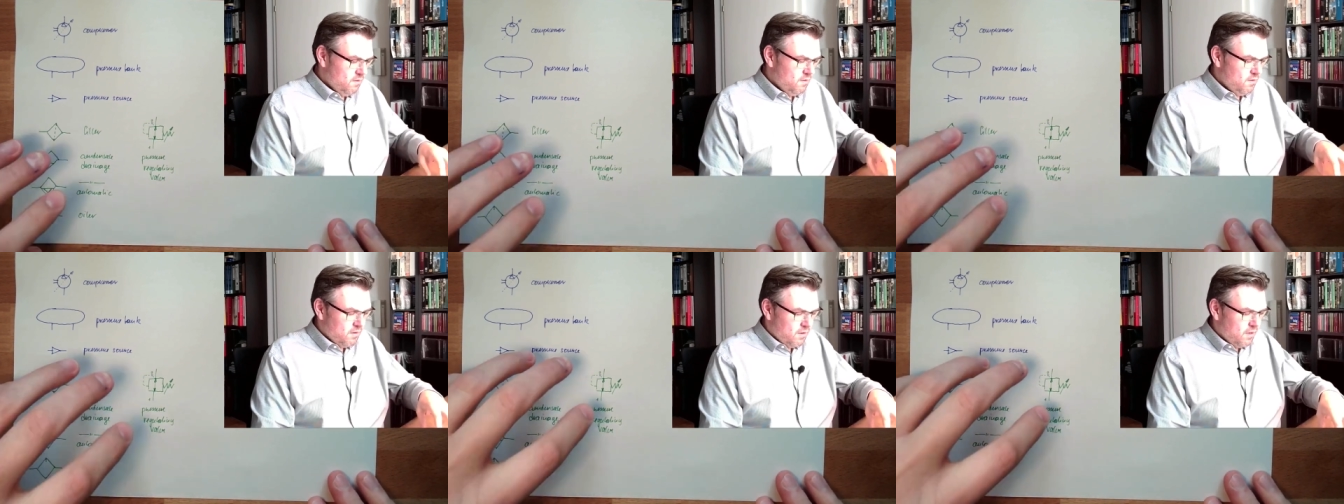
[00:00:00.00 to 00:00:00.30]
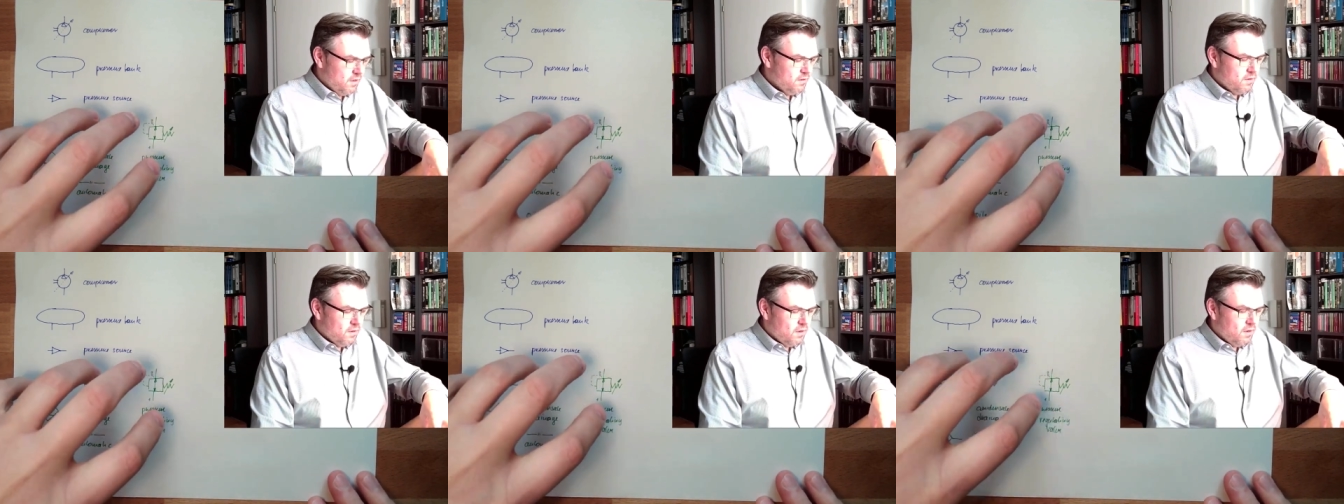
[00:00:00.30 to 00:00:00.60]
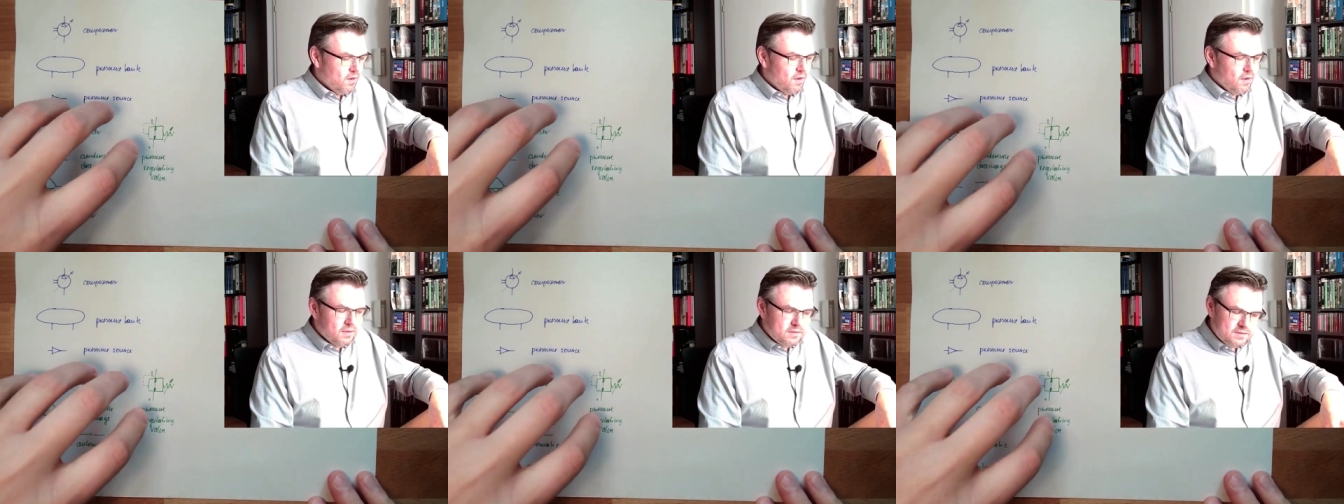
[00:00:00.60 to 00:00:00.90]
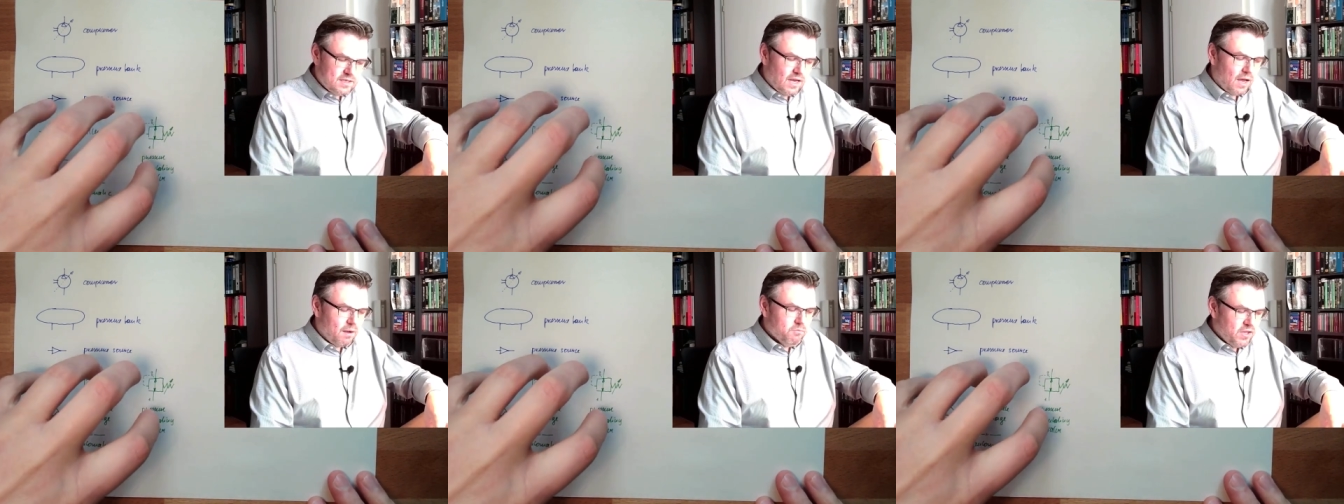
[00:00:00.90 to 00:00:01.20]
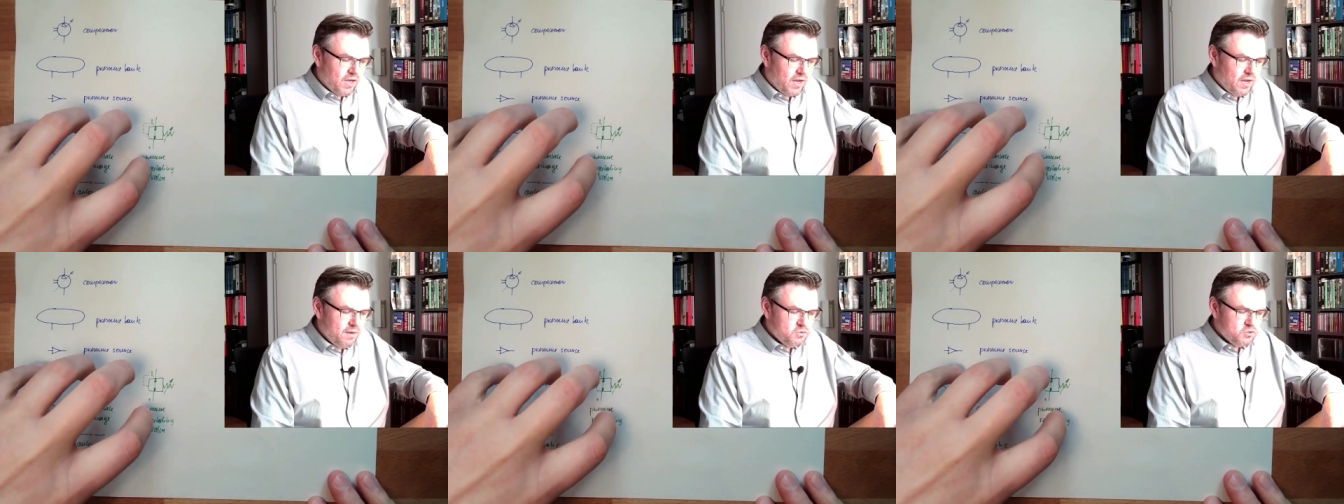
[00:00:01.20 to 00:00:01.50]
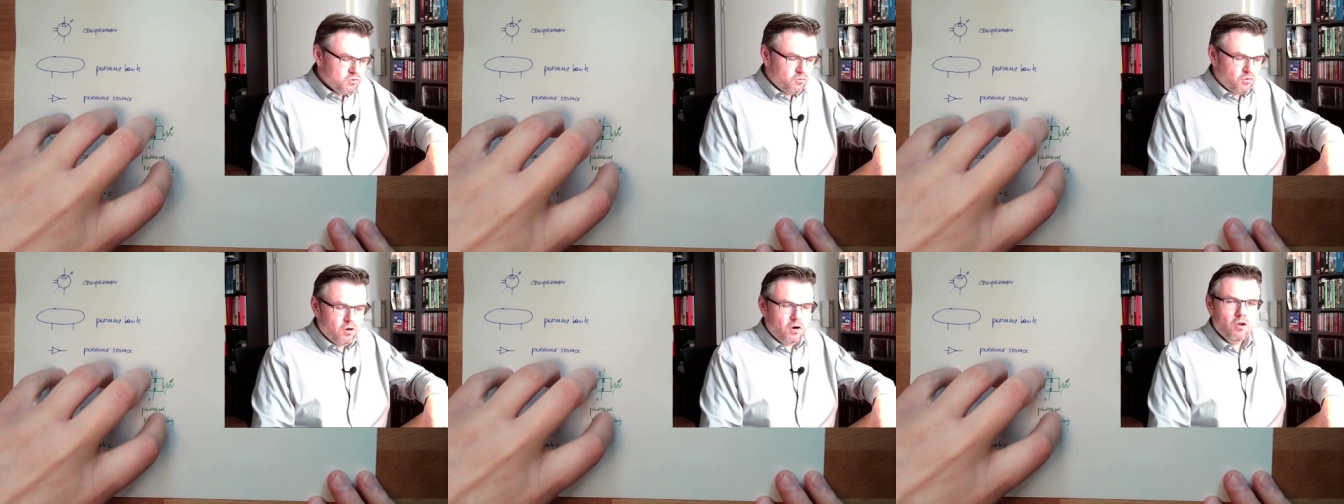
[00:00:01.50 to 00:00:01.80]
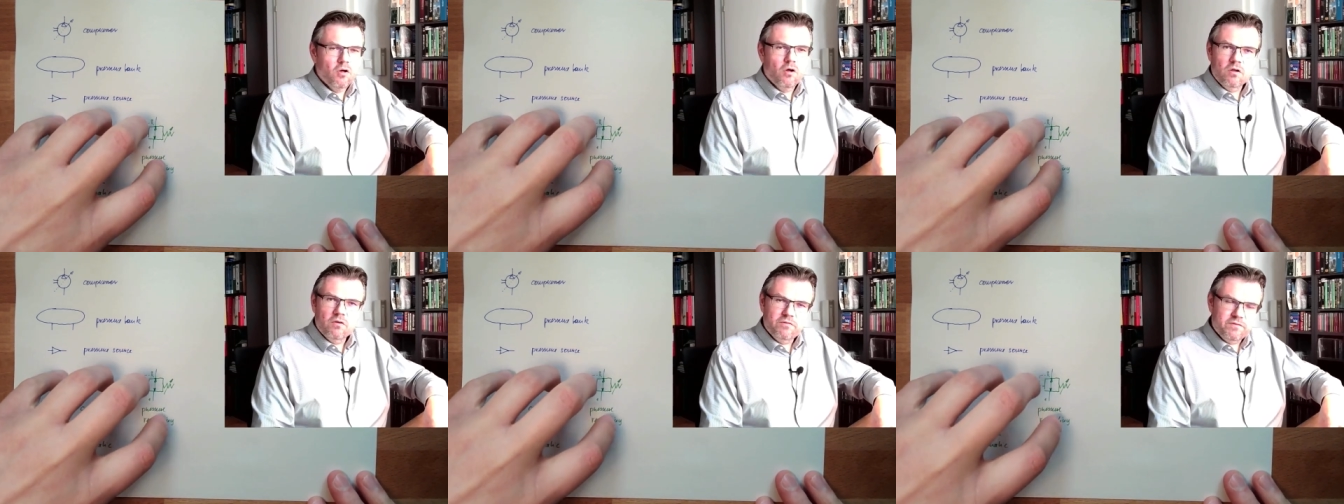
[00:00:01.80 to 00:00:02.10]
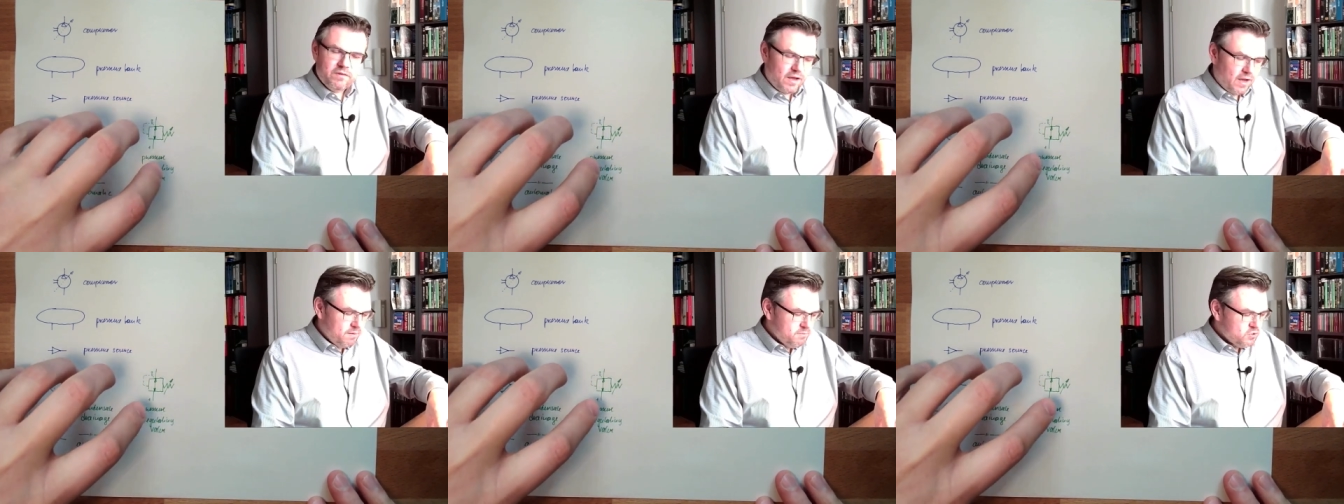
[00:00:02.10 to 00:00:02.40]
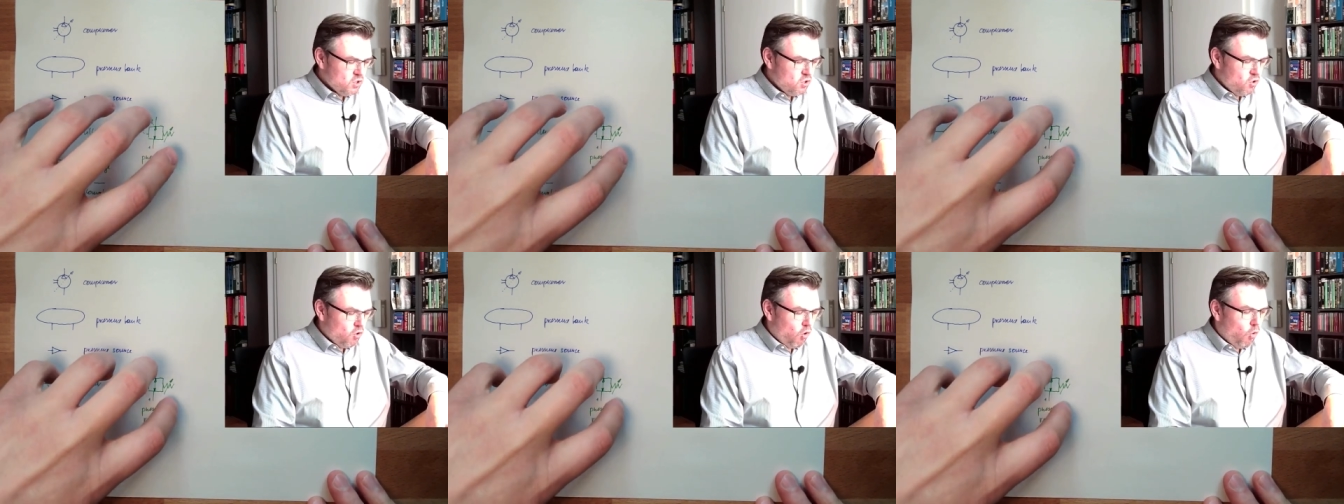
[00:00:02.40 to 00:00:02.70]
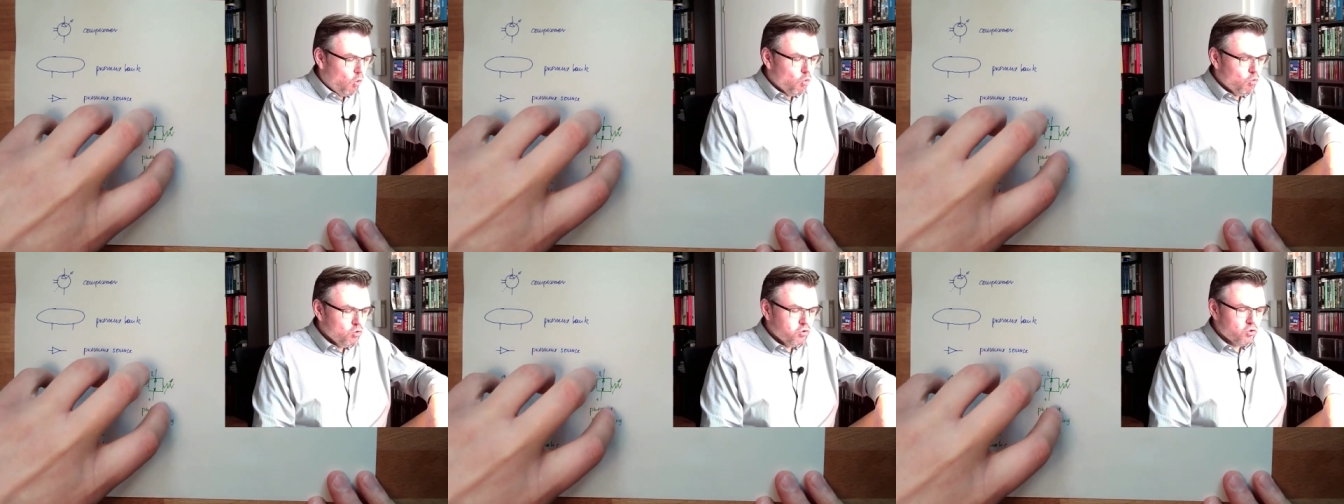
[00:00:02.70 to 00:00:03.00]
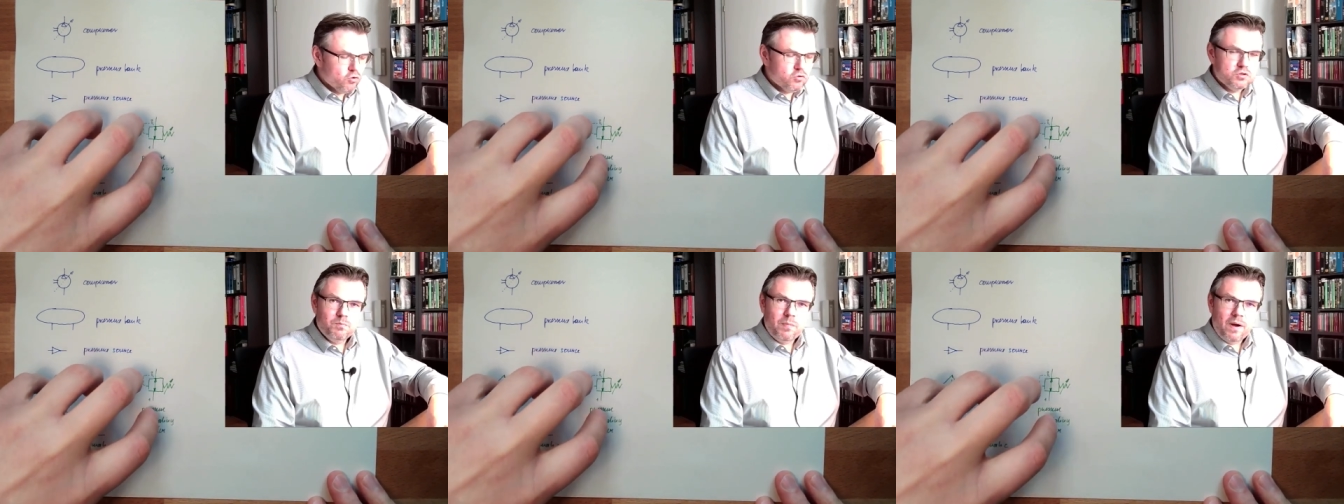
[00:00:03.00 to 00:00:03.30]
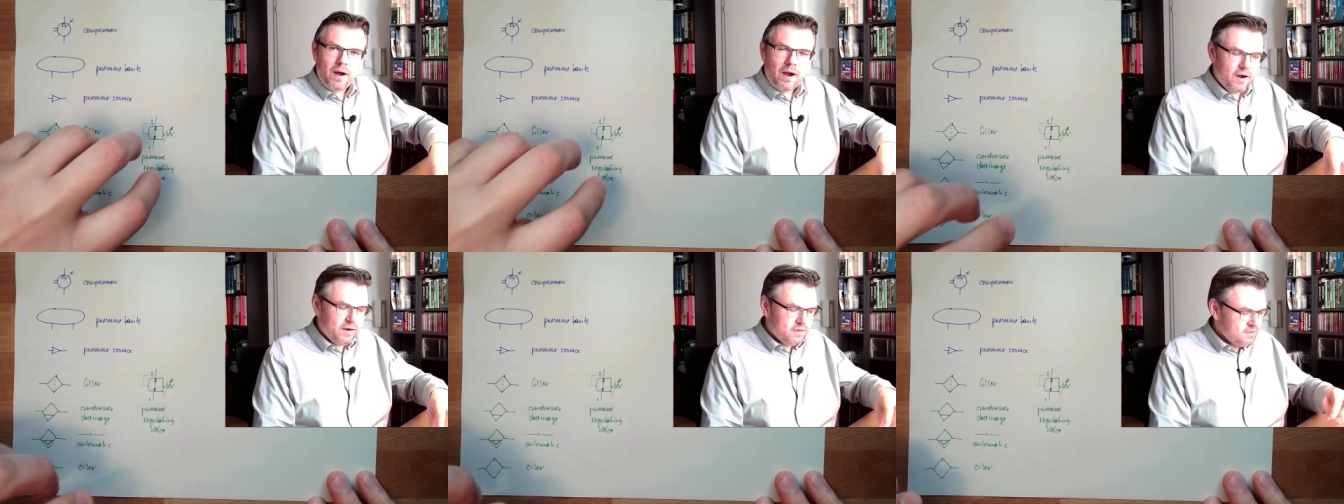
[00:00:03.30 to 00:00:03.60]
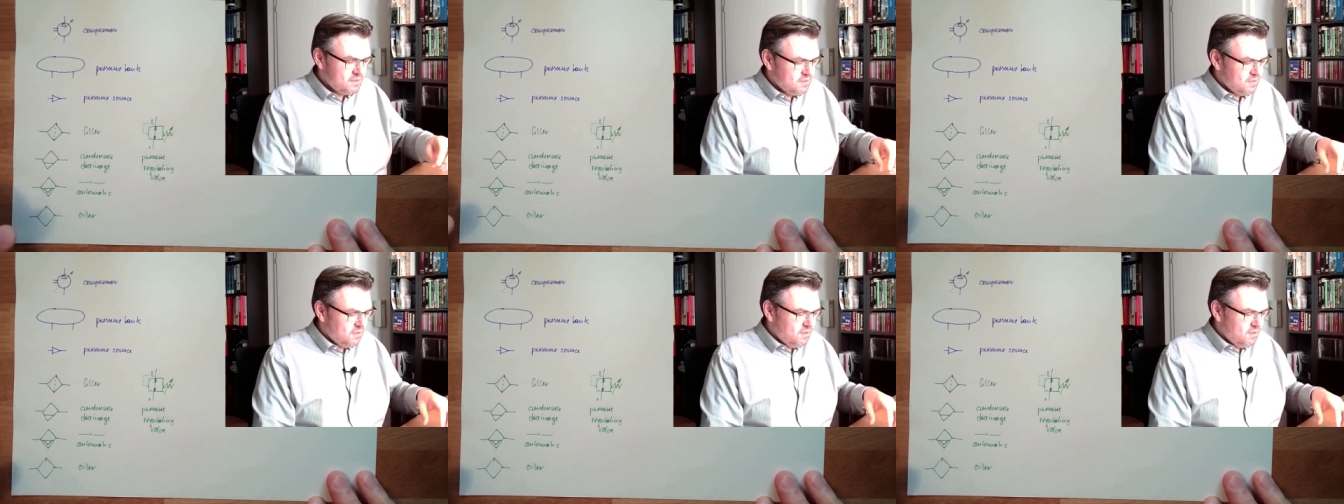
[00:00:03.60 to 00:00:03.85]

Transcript: and sometimes or a lot of times all those parts